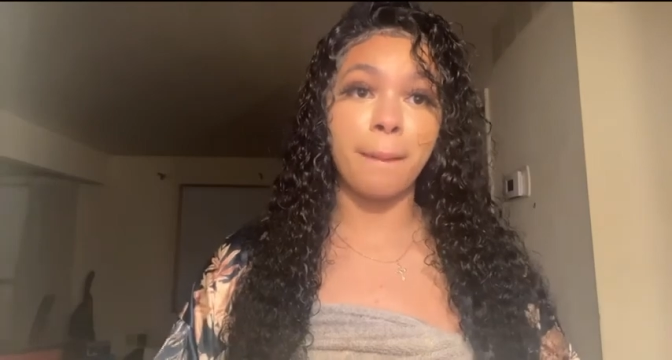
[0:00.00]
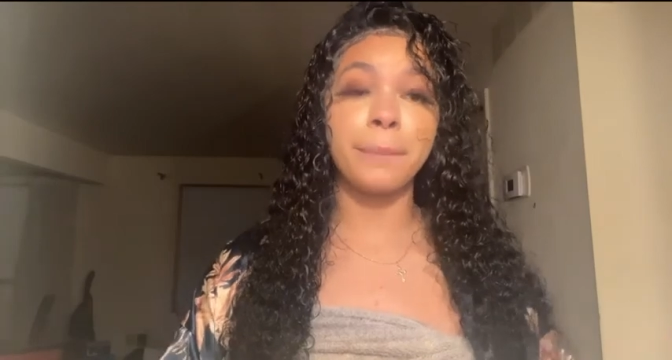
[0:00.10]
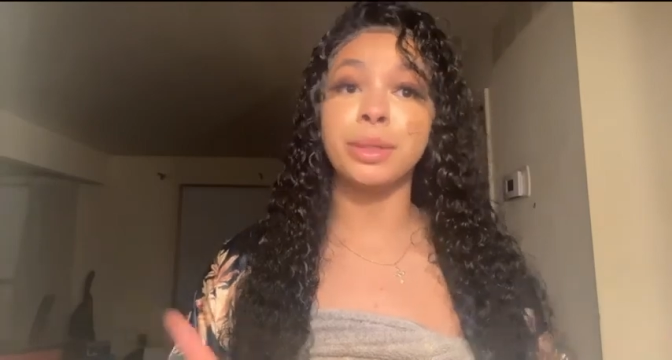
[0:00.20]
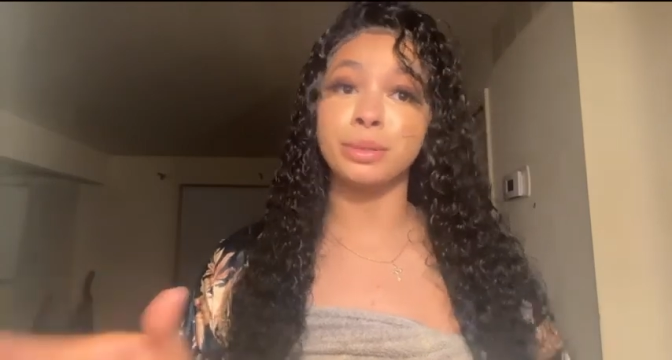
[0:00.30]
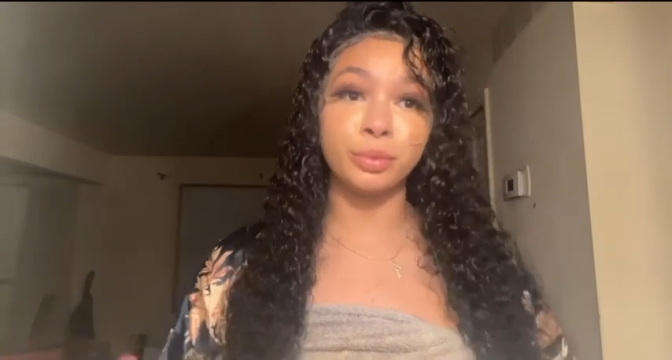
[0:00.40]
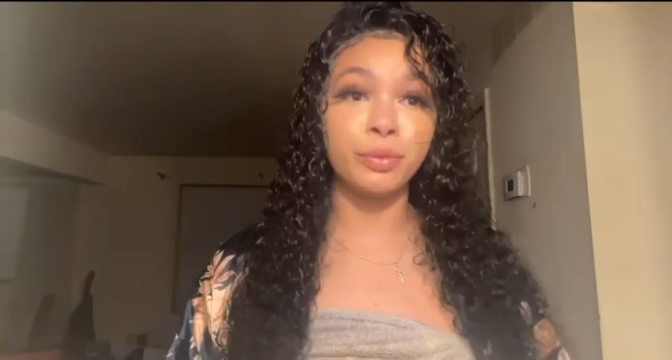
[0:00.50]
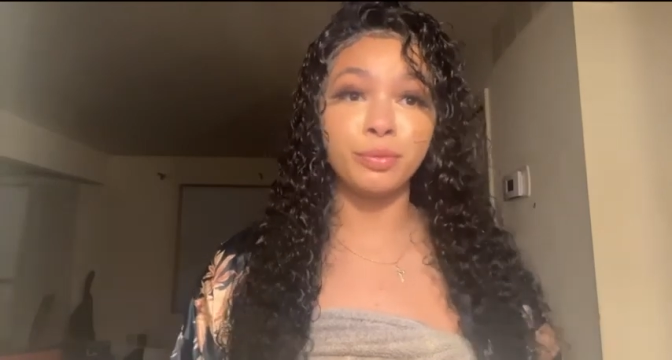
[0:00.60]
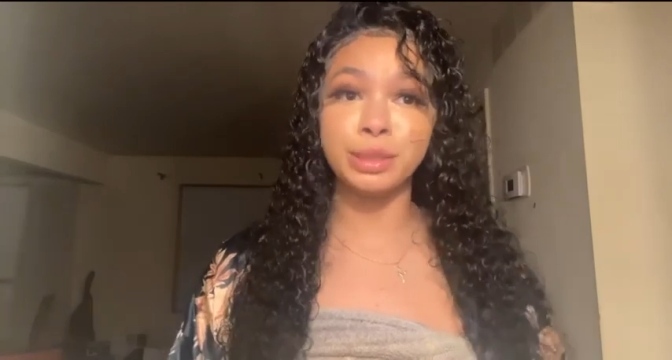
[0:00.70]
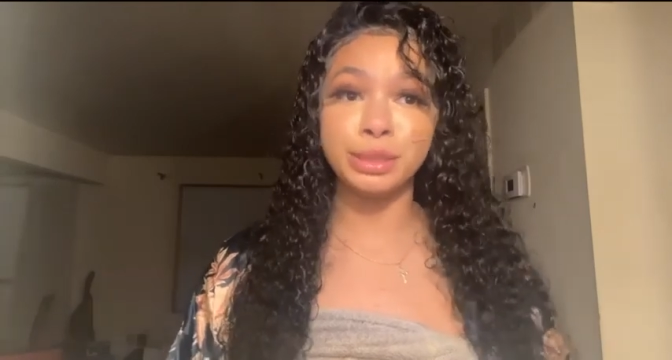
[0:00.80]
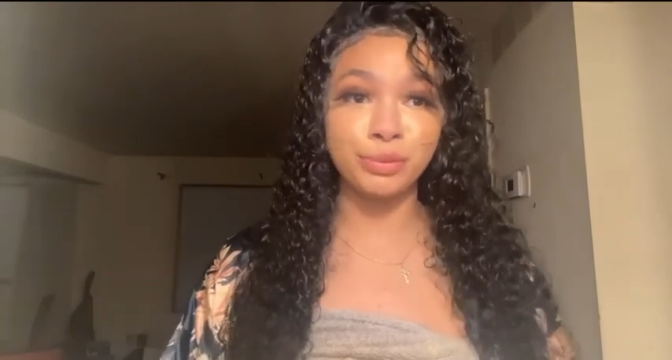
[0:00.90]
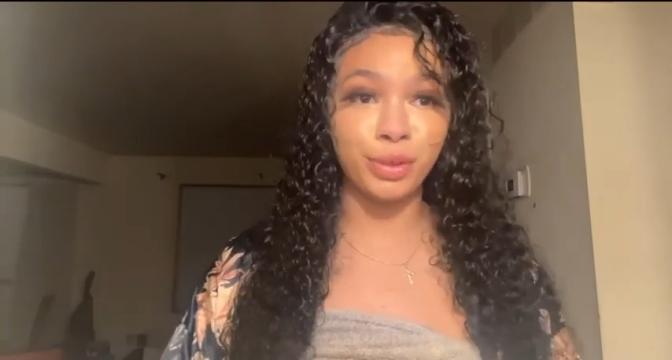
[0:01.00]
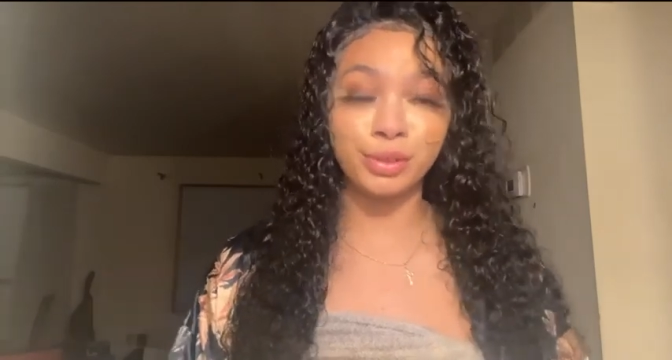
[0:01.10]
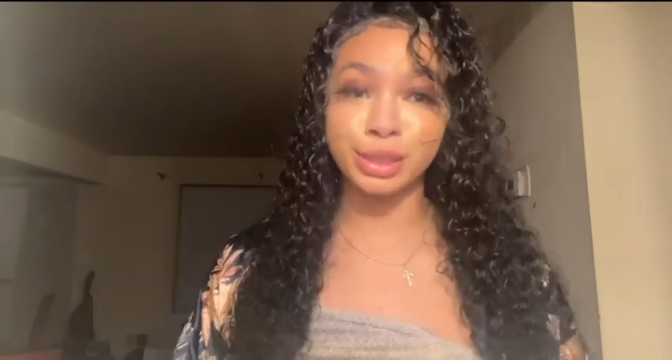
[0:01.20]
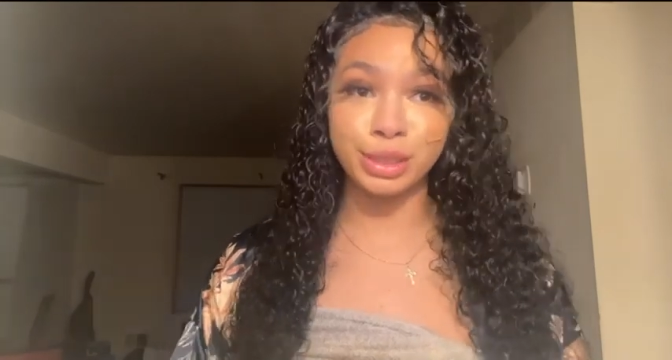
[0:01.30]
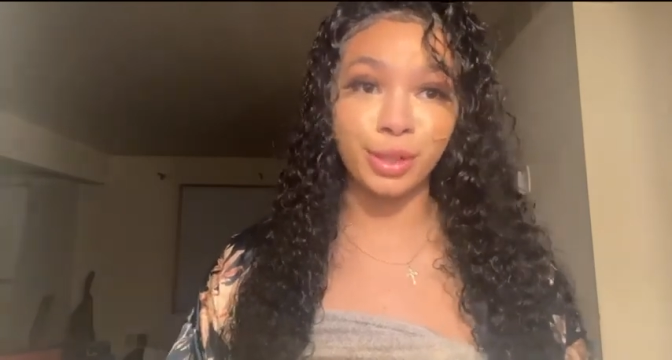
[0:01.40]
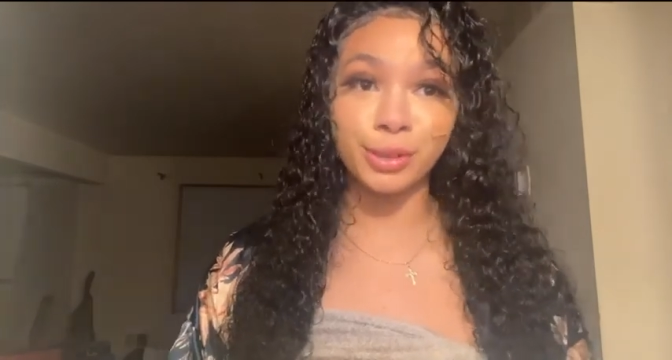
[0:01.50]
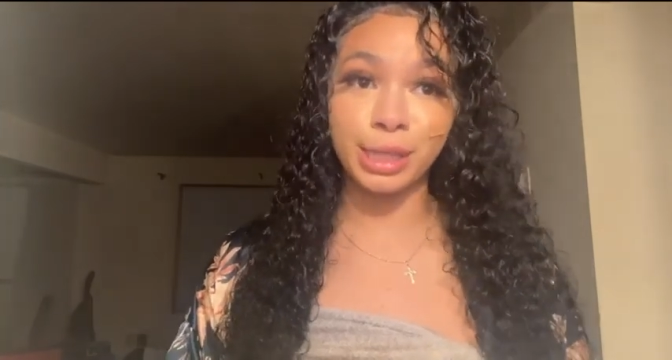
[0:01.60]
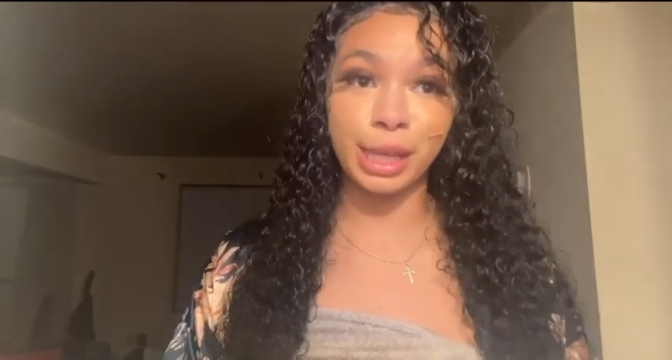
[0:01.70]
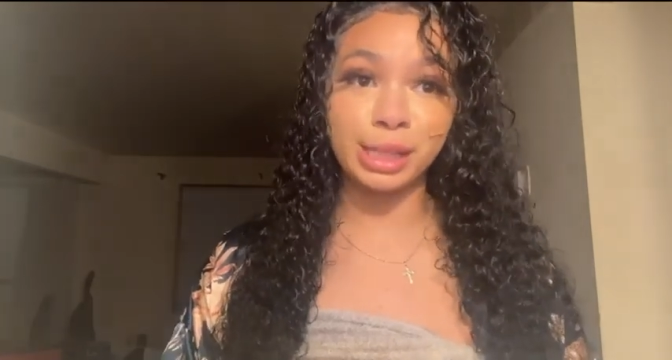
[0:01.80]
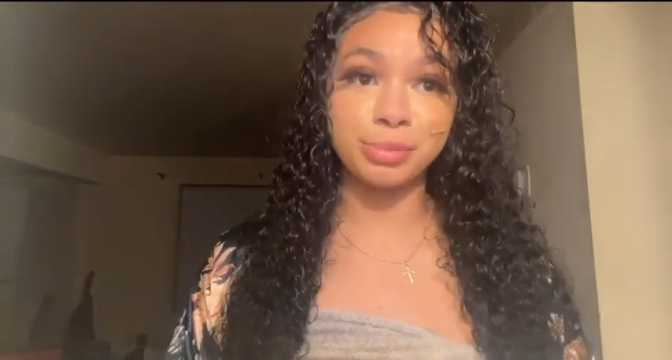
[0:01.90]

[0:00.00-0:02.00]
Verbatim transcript: but we this focusing on legs